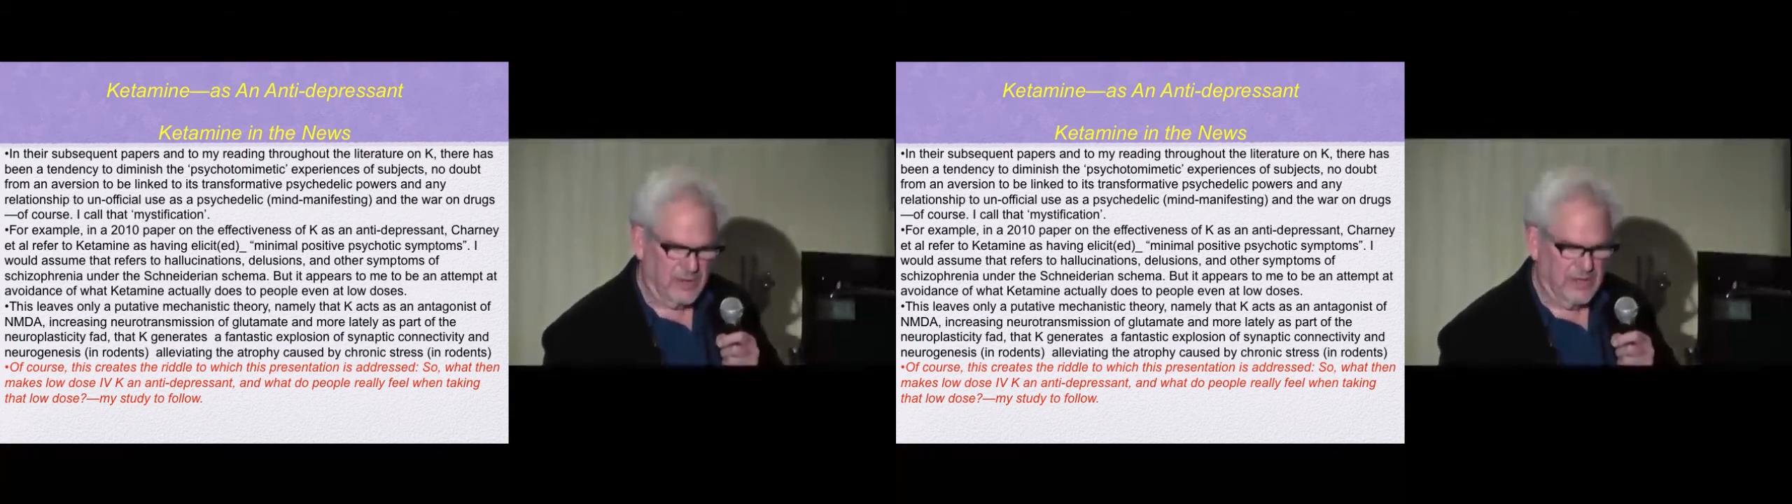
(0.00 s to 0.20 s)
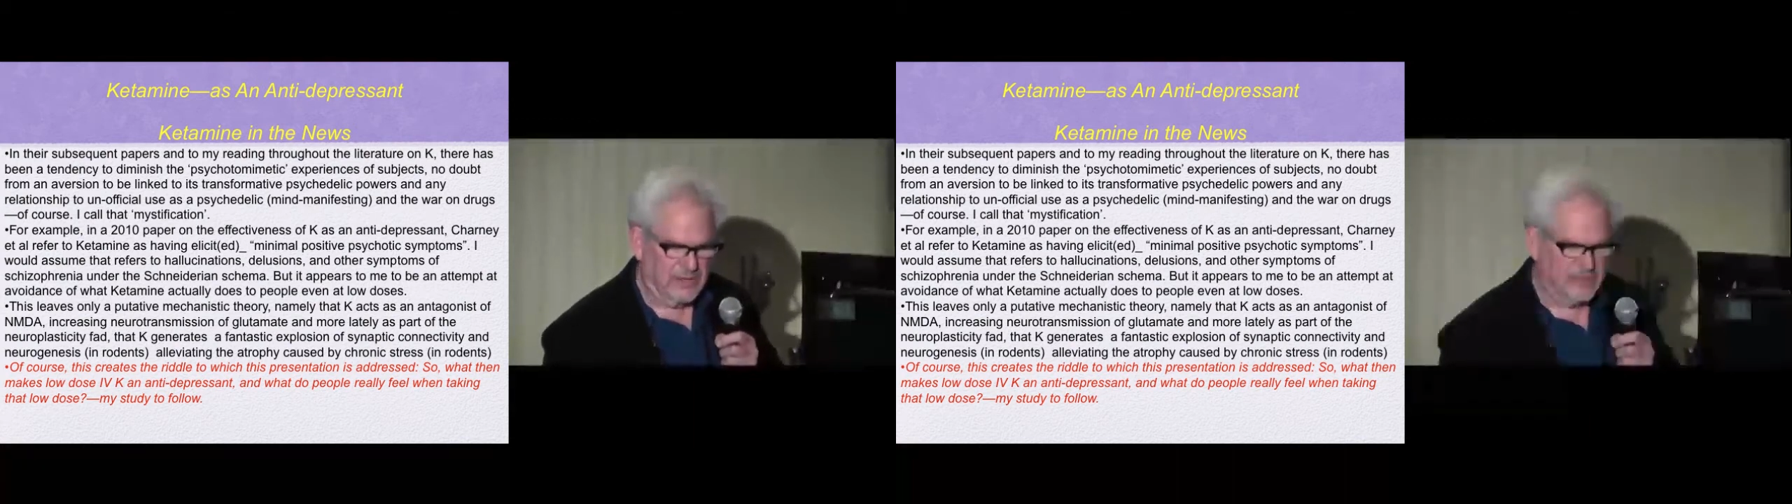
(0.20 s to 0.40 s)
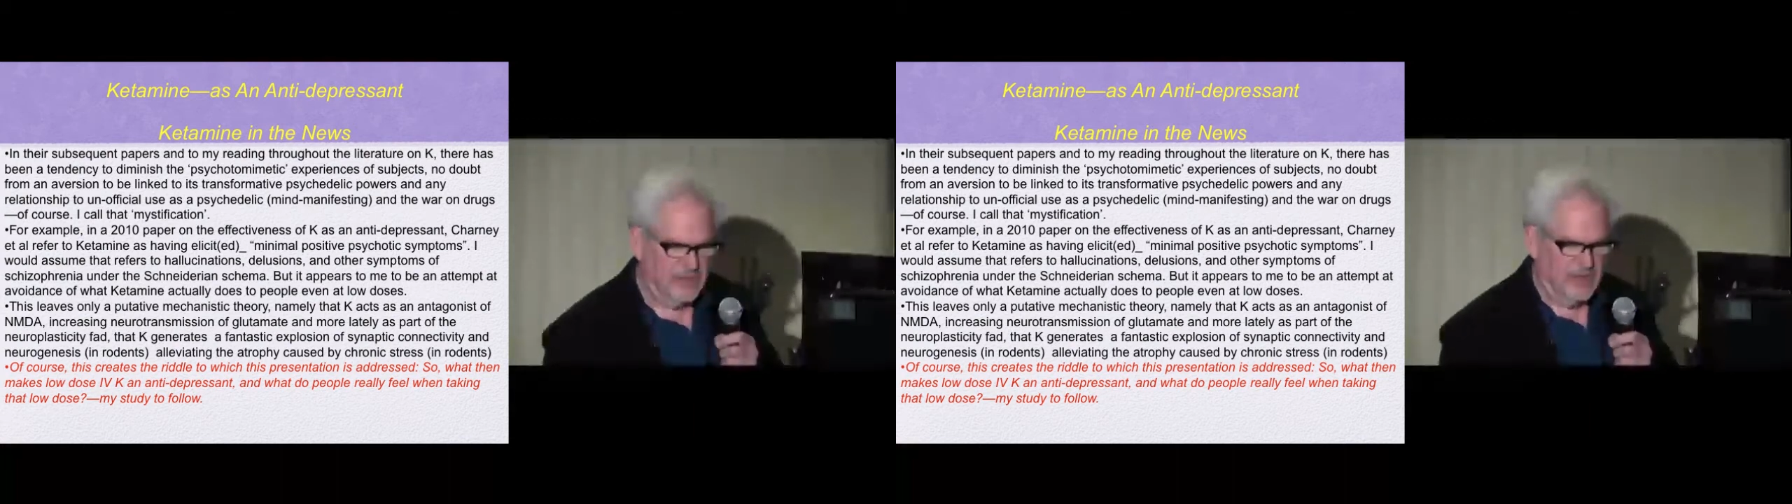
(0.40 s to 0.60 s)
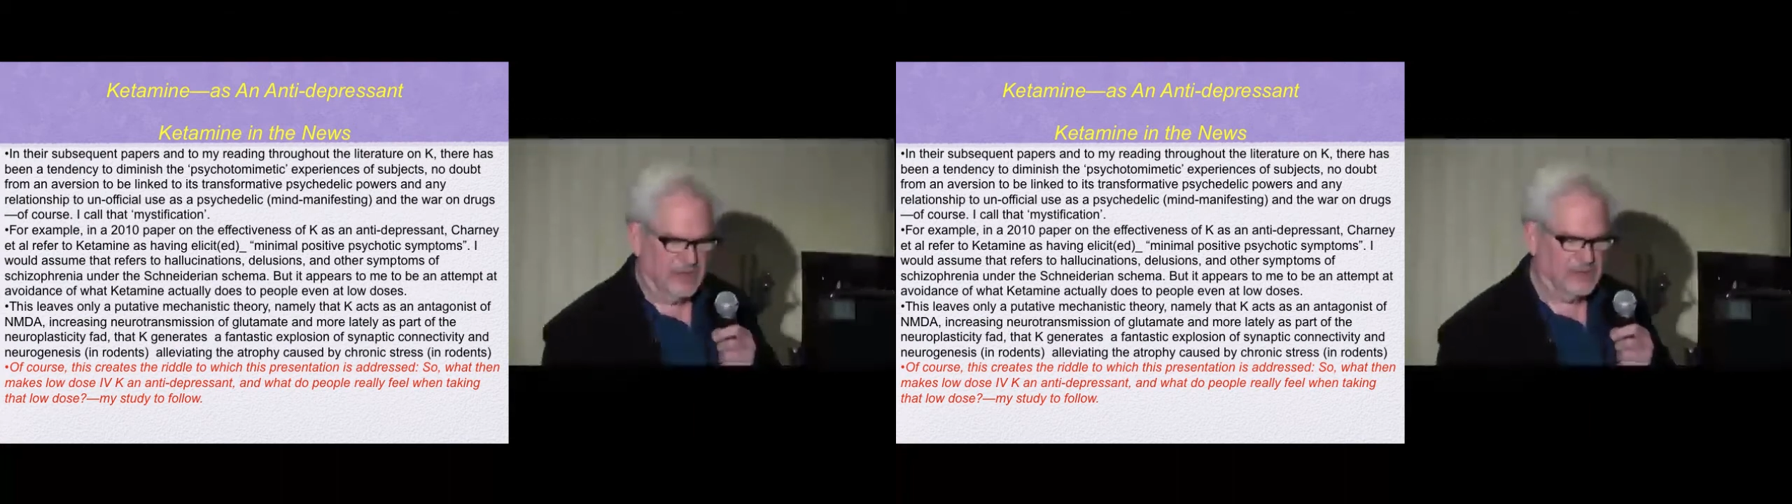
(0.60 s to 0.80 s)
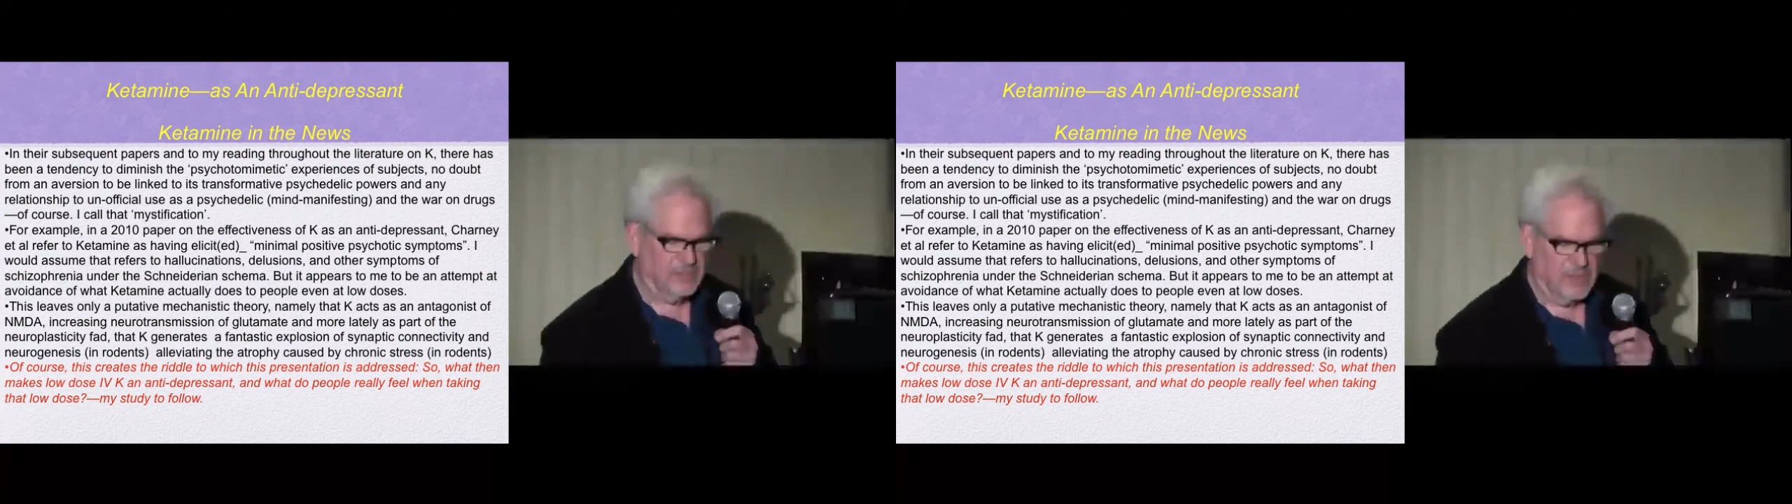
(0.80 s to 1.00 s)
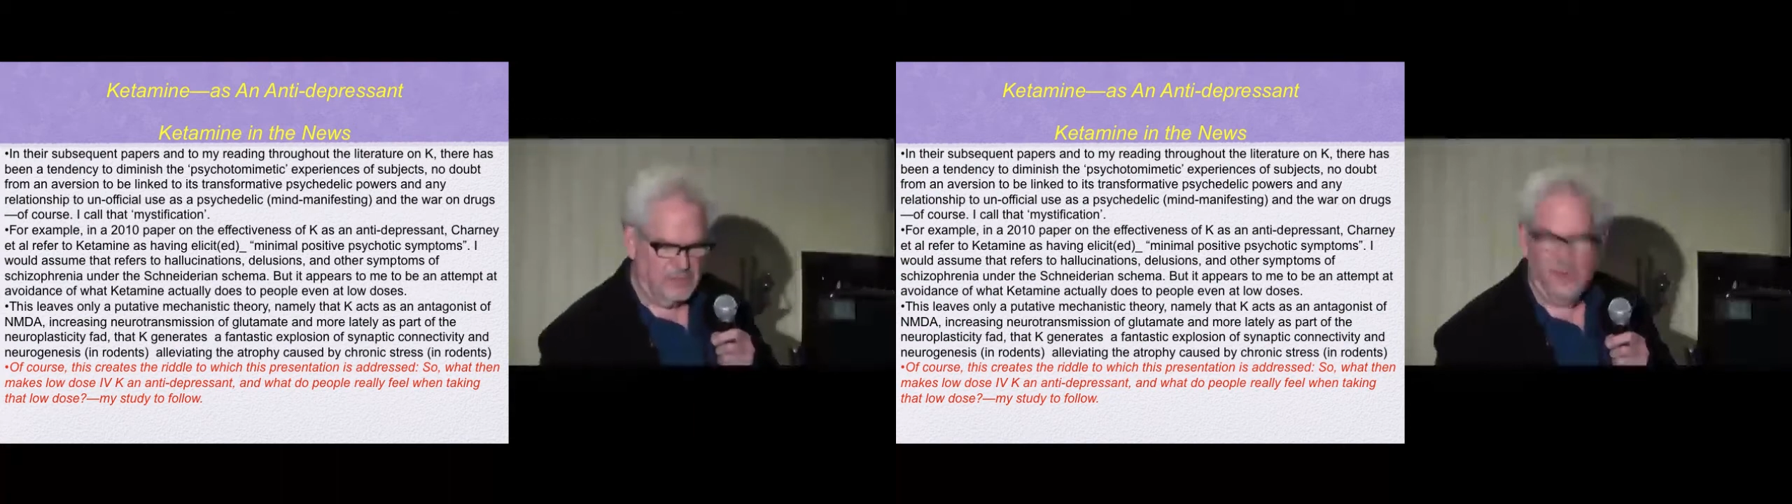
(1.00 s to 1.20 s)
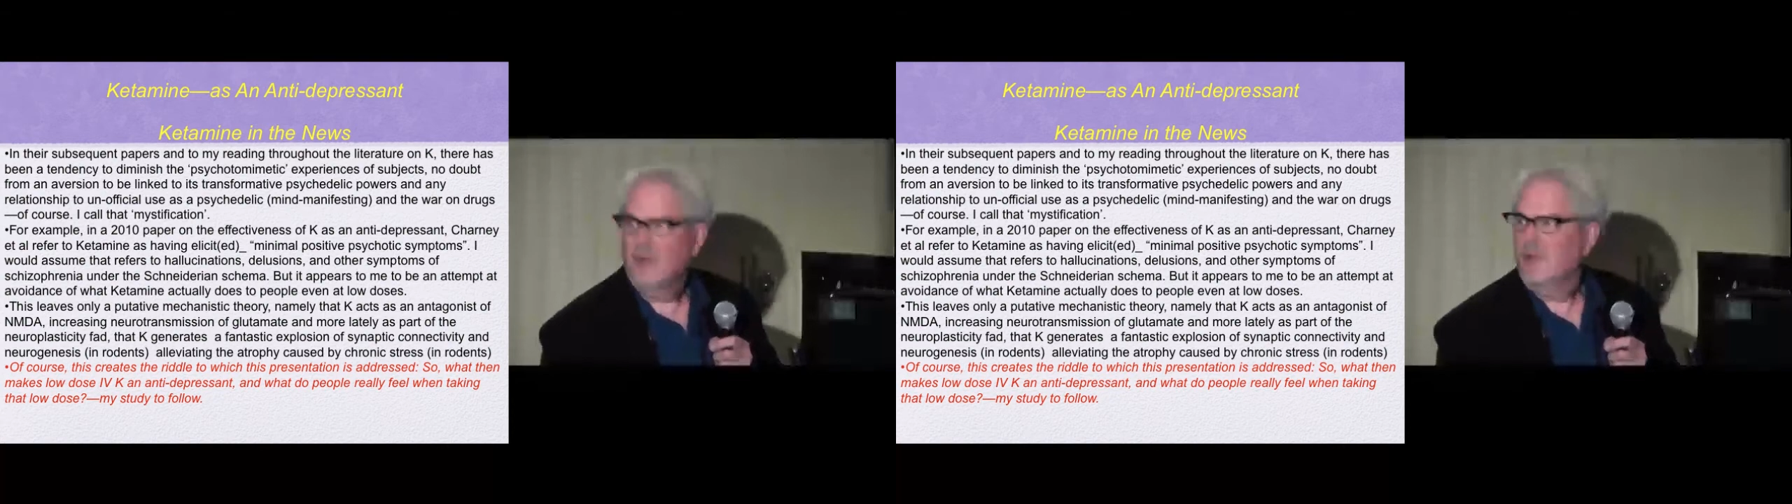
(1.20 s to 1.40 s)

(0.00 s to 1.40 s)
I get to the next one.